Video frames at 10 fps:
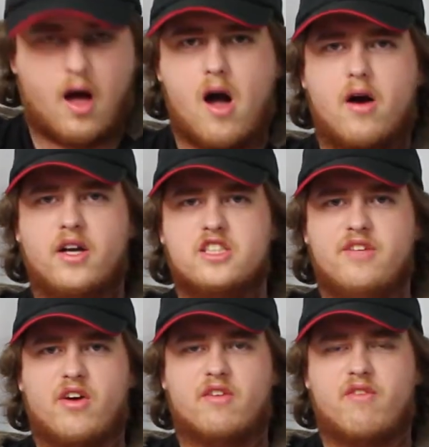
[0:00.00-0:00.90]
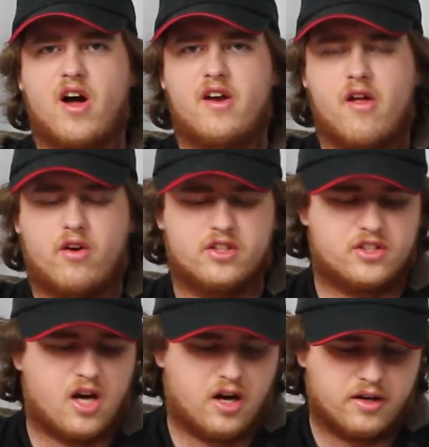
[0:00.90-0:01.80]
I'm going to see if I can find another
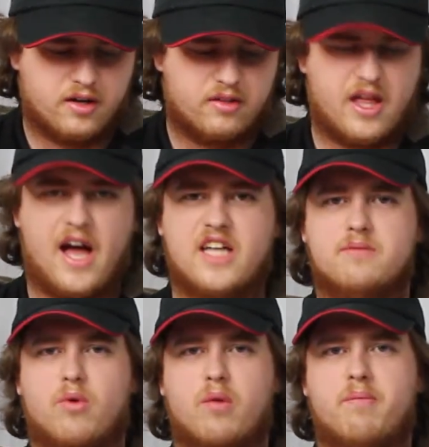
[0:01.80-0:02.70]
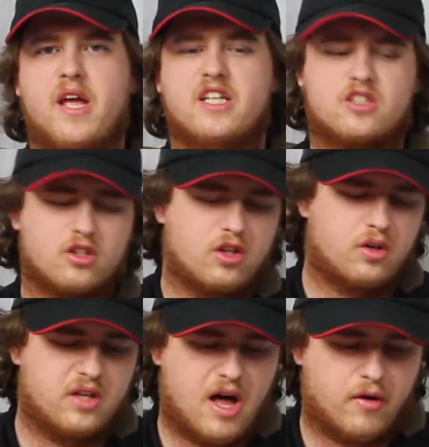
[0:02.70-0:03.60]
song that has more bass, a
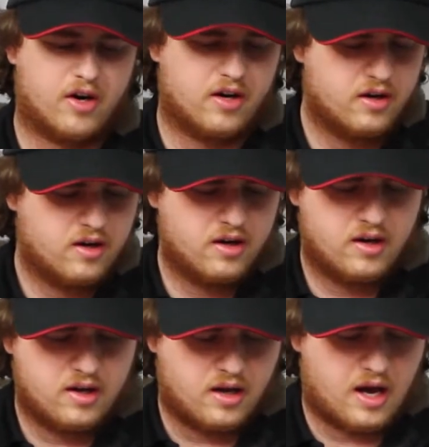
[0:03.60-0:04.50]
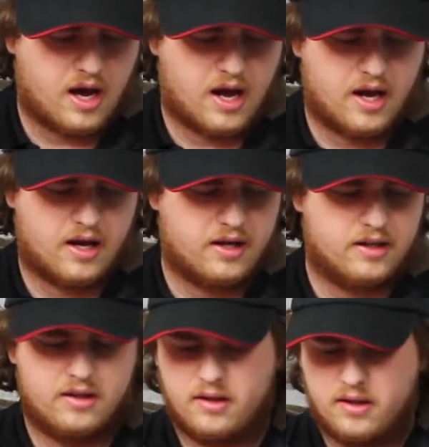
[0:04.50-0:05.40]
little louder.
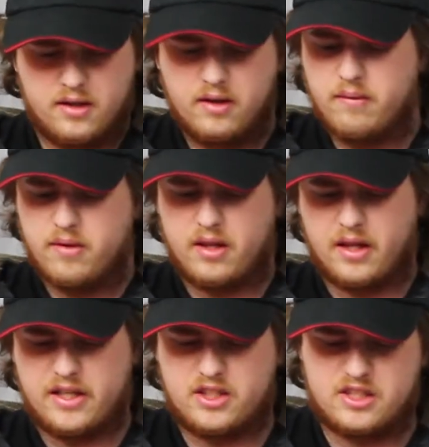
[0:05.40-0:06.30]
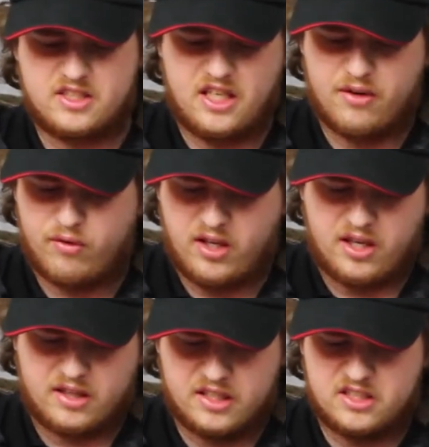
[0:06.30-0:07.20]
Uh, let's just see if we
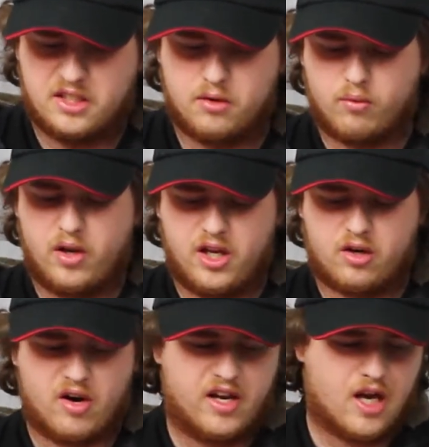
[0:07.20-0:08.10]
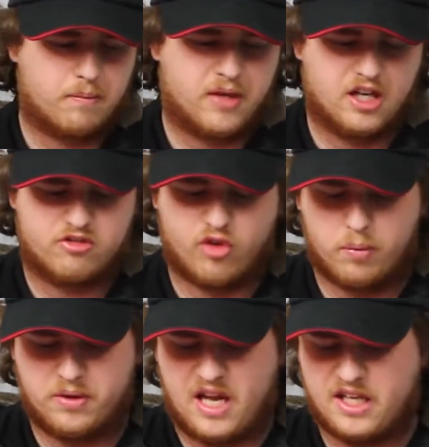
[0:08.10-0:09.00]
can get this thing to really crank up, get its
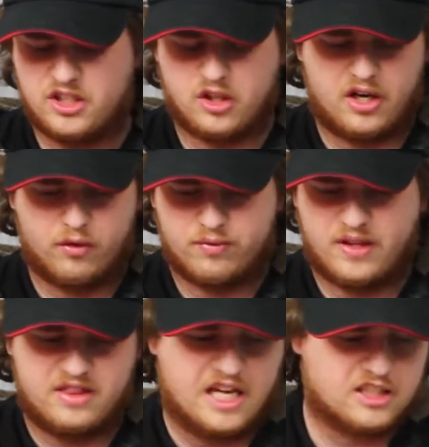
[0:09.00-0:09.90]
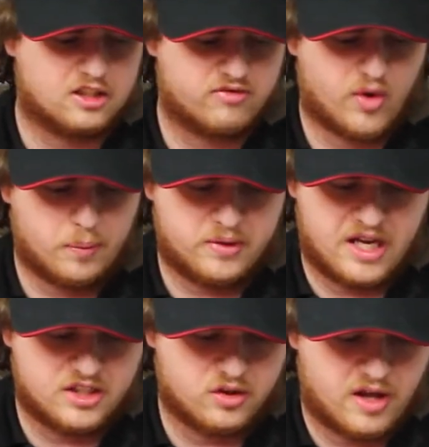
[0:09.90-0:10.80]
full potential. I don't think that's its full
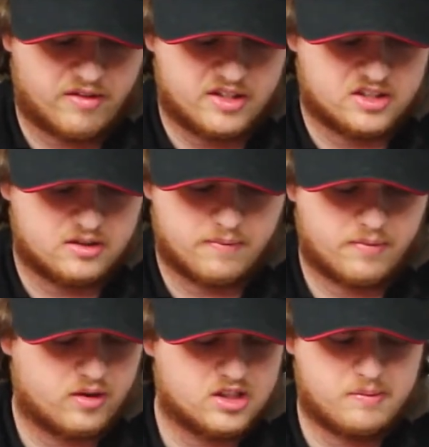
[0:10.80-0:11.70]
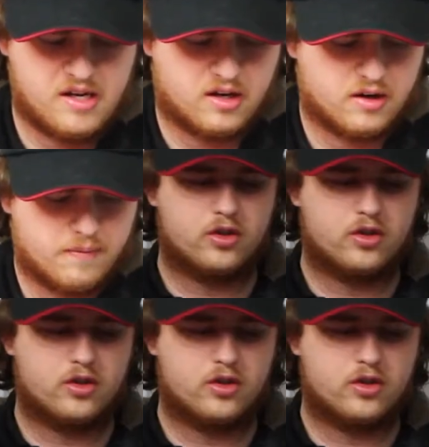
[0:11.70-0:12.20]
potential on this speaker.